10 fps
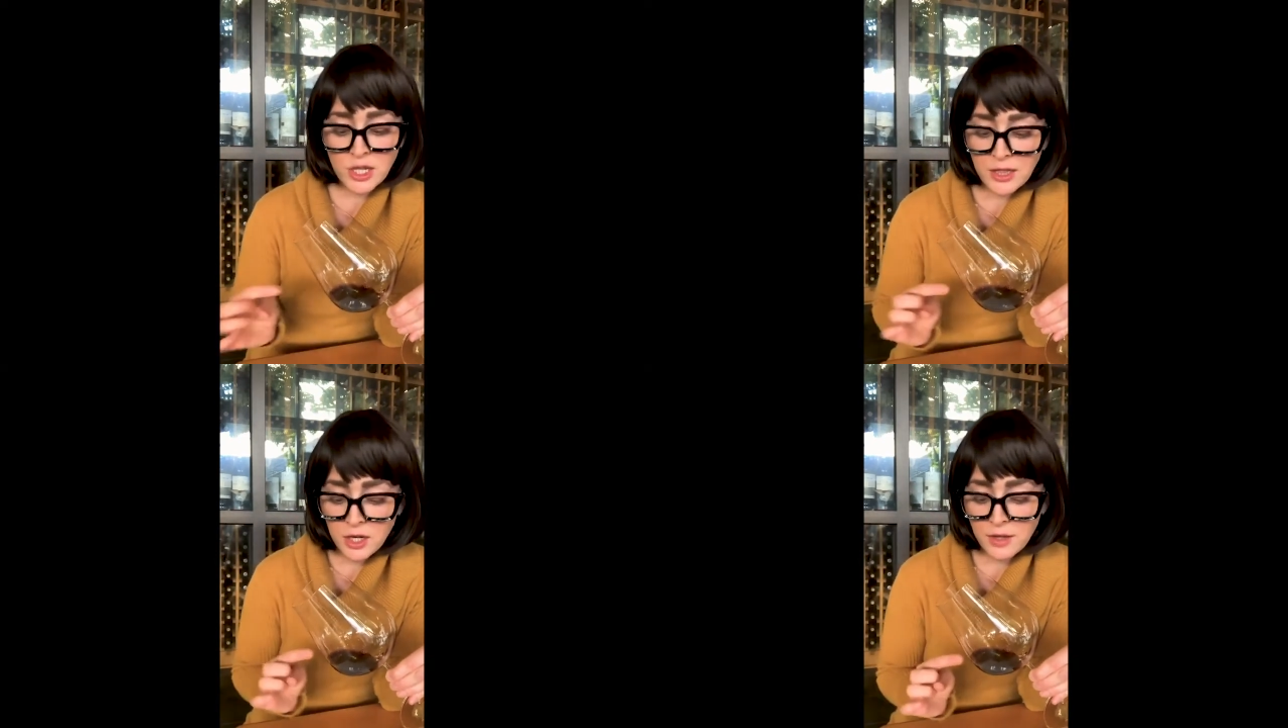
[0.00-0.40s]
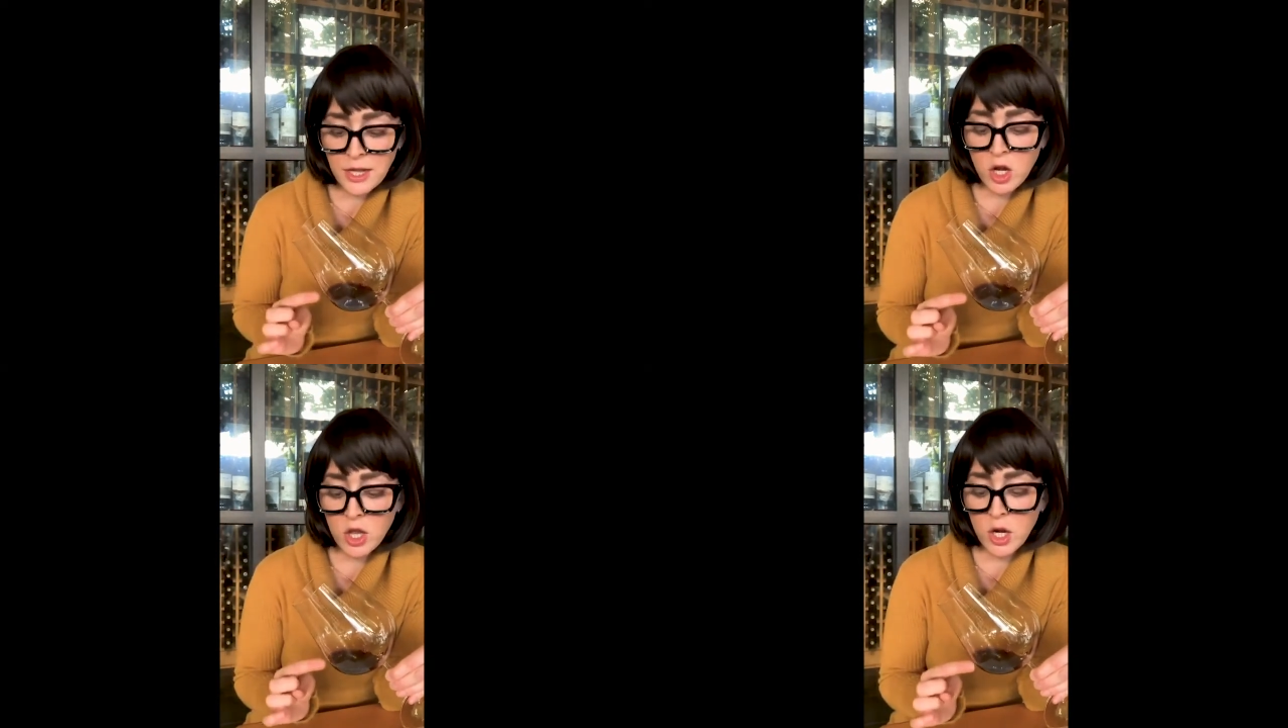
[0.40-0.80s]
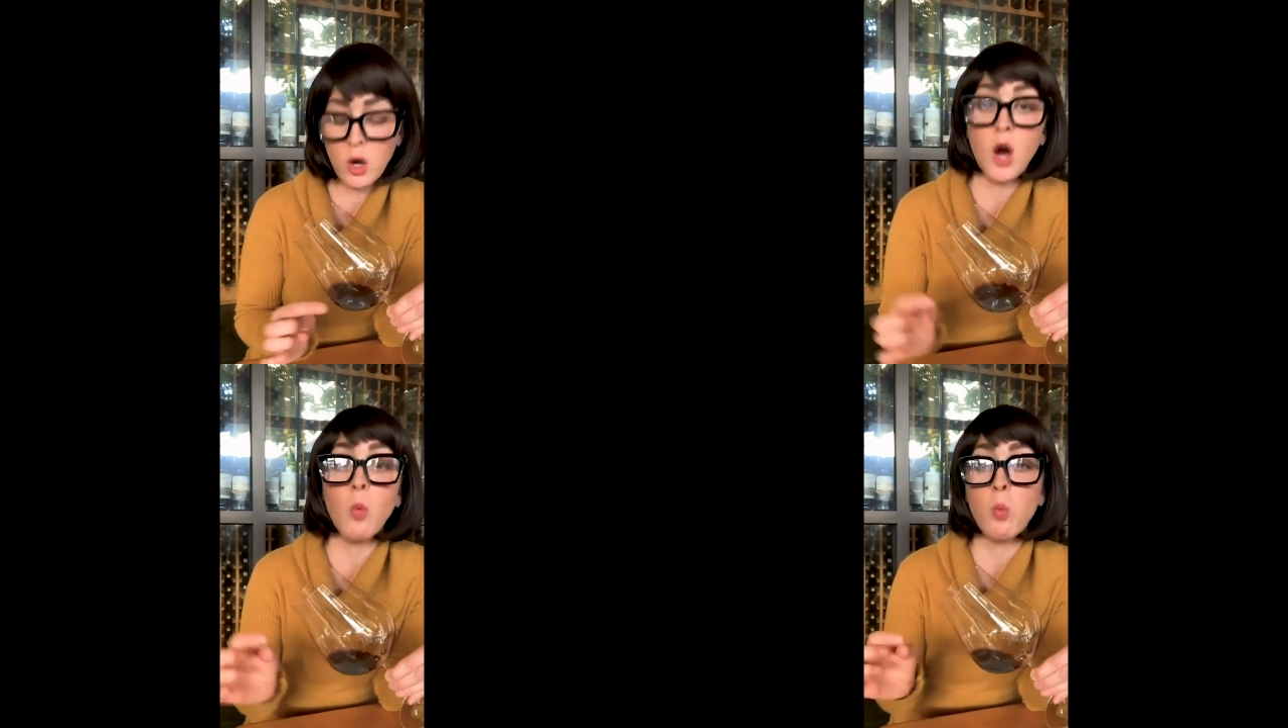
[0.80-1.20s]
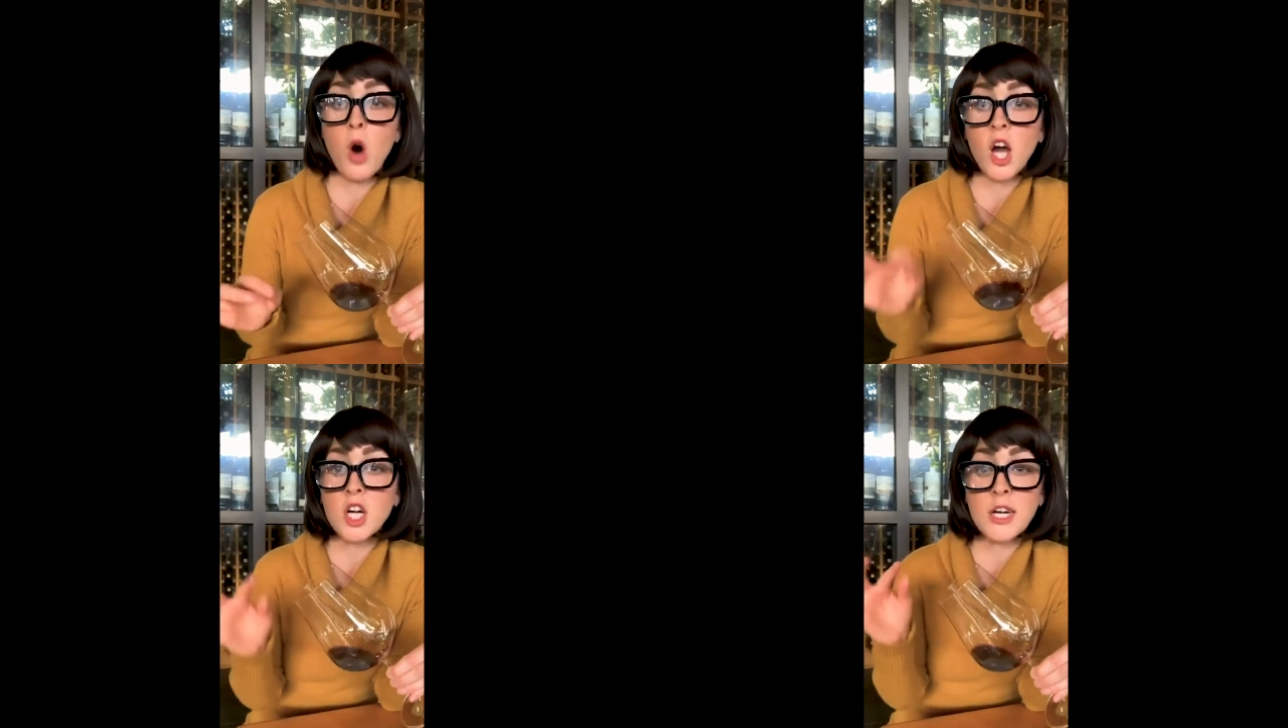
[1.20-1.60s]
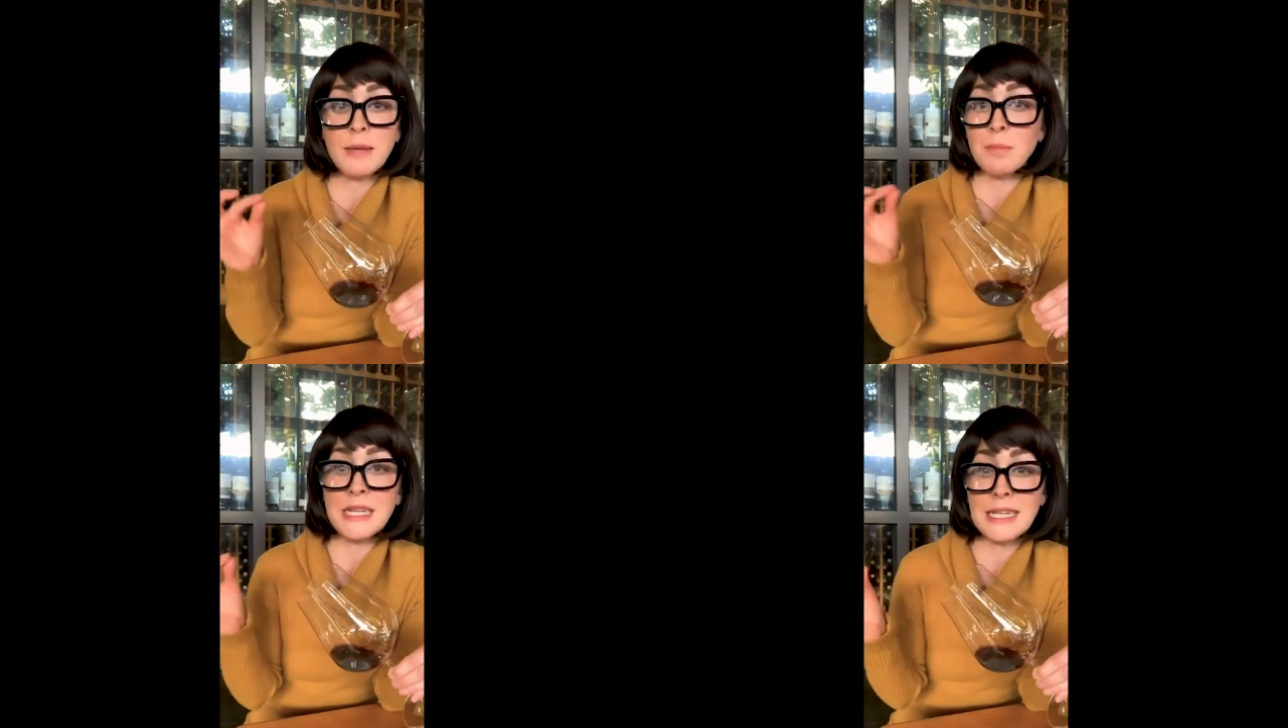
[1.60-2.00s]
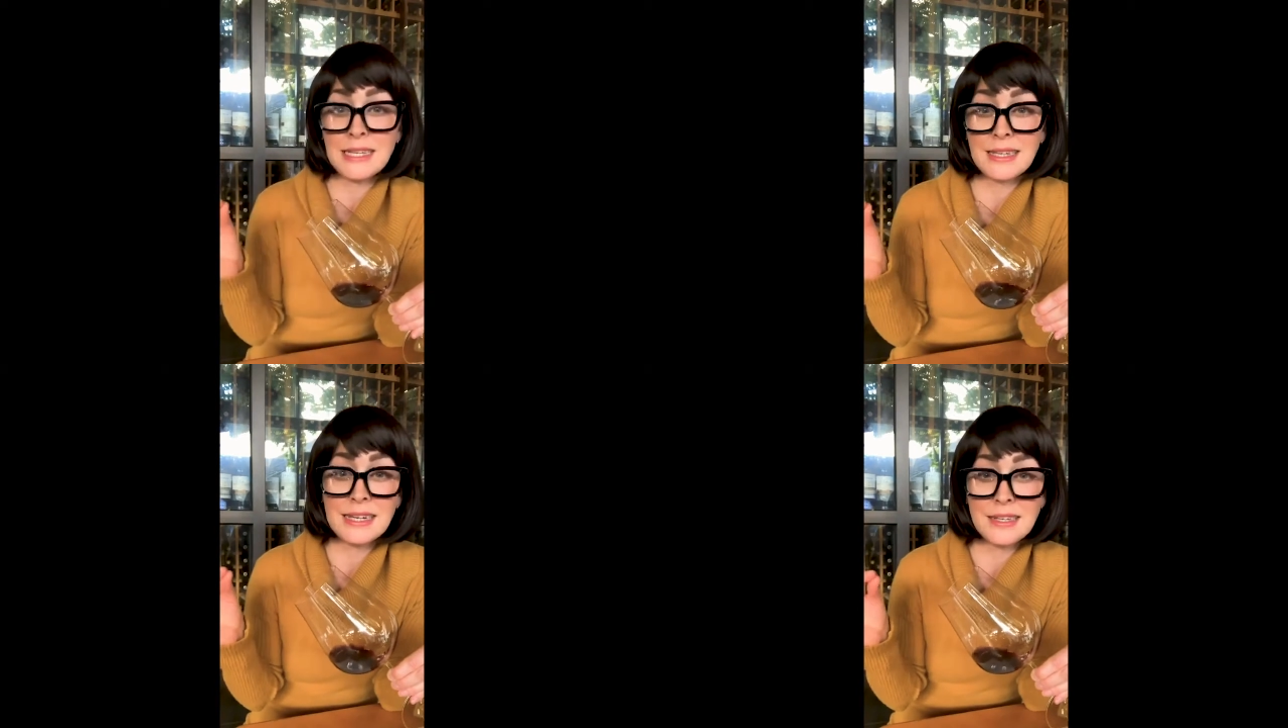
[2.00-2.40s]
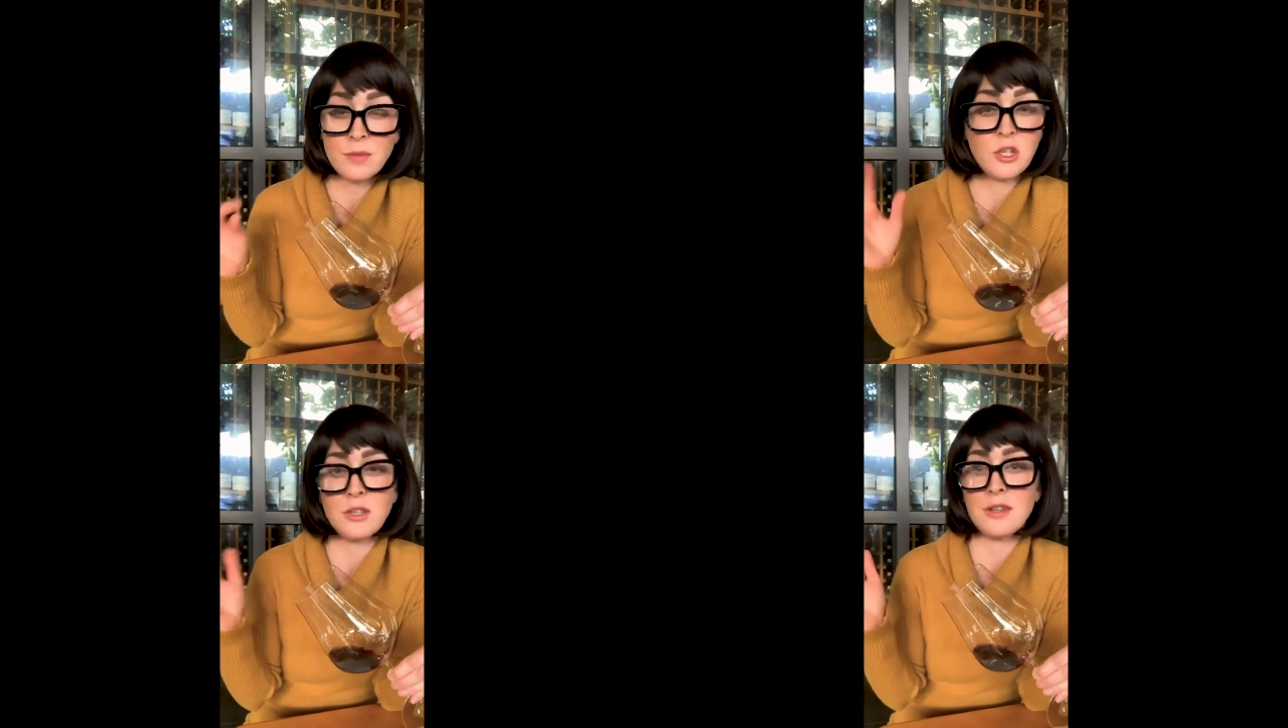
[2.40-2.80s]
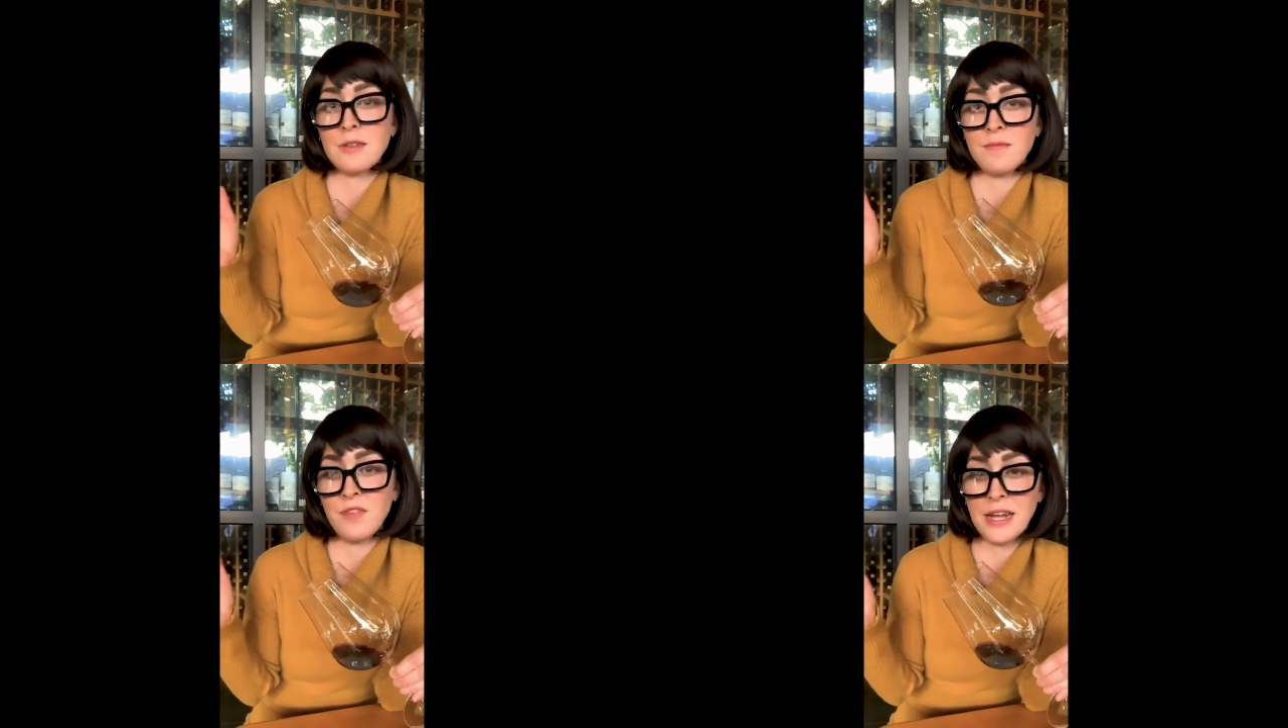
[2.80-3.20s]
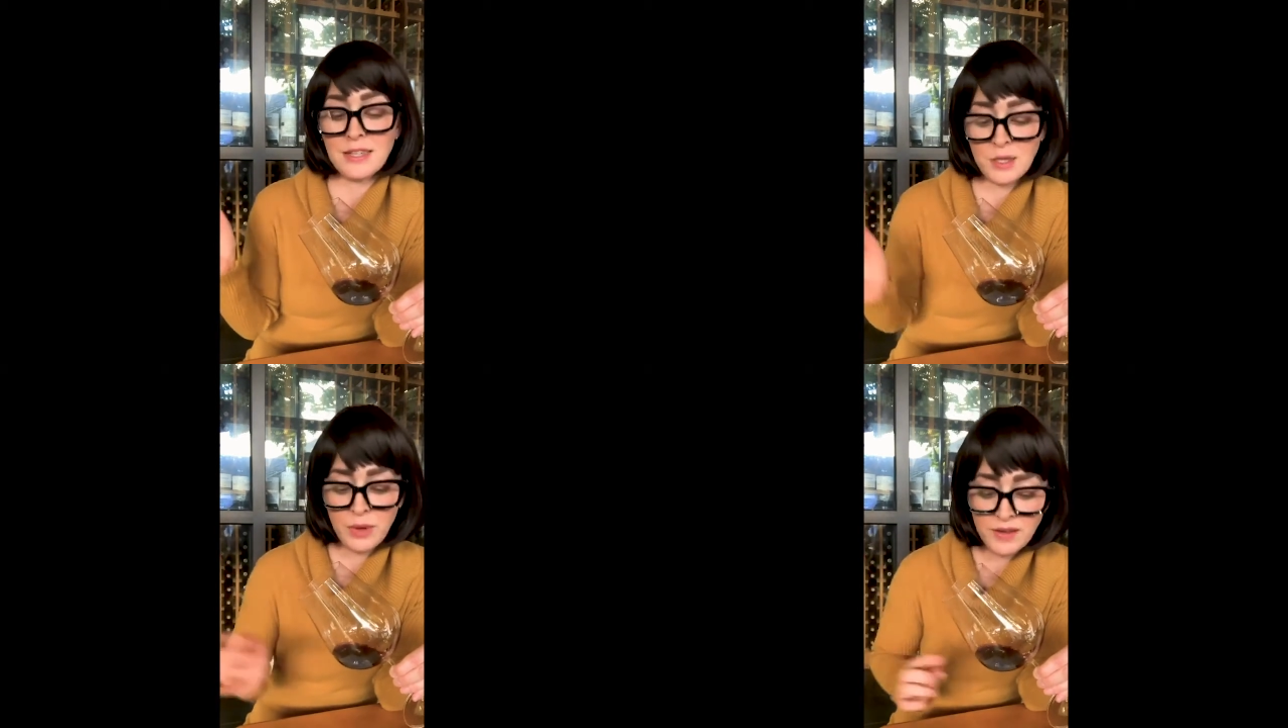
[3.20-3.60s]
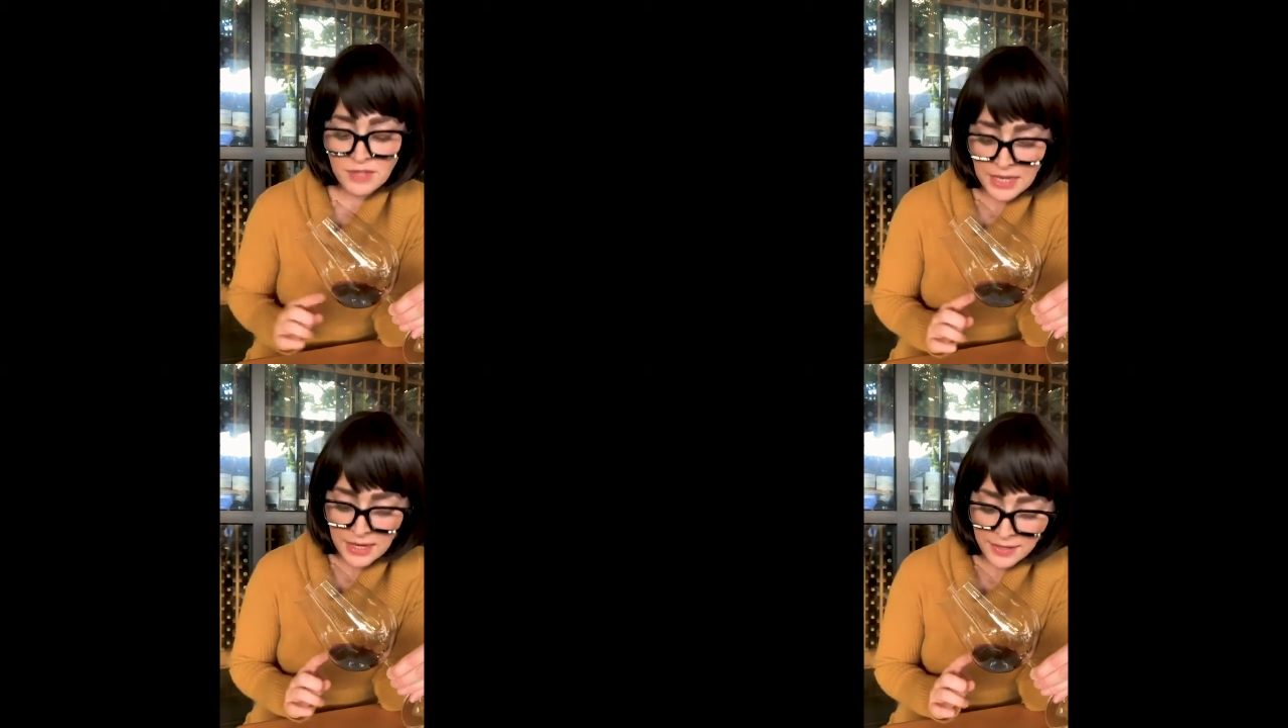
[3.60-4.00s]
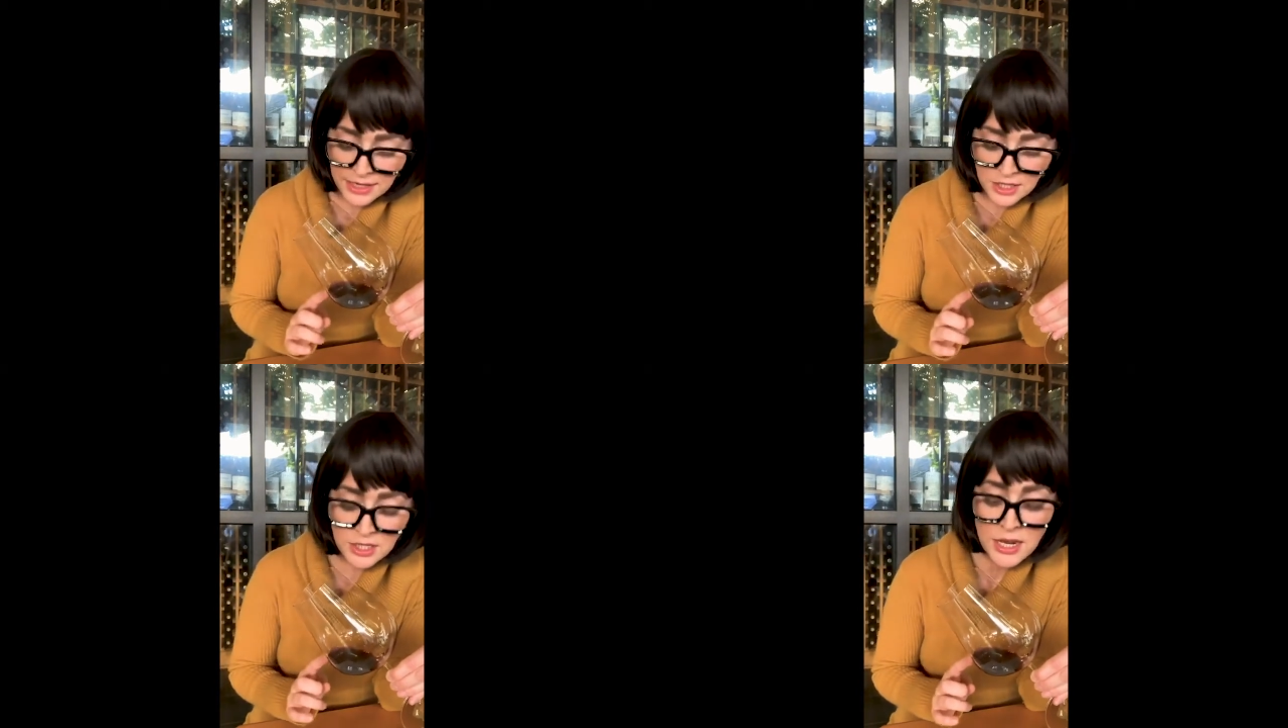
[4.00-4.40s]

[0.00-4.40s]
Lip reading: like they call it a watery meniscus, which is a fancy way of saying that